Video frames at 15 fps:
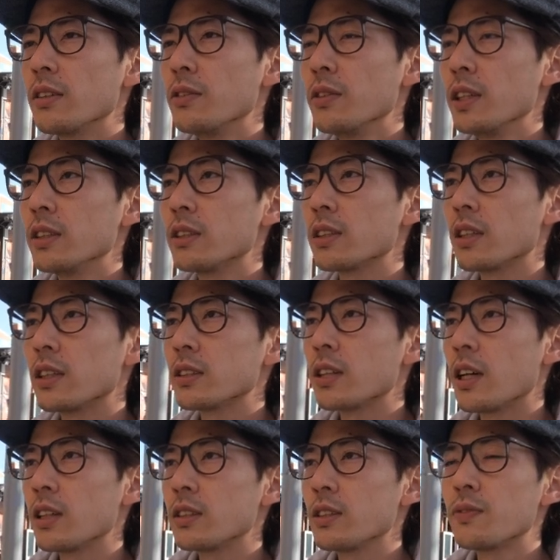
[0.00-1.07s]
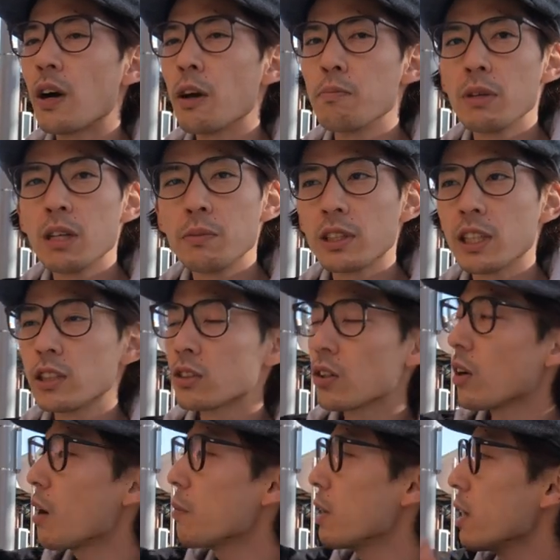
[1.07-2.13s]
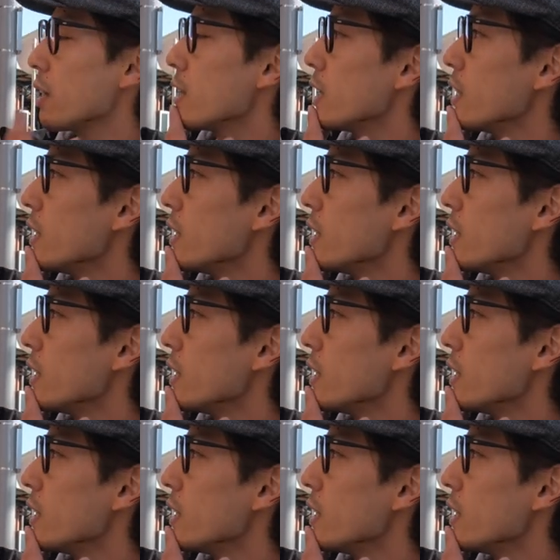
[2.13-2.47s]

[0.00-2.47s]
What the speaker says: with 35mm, it's gonna be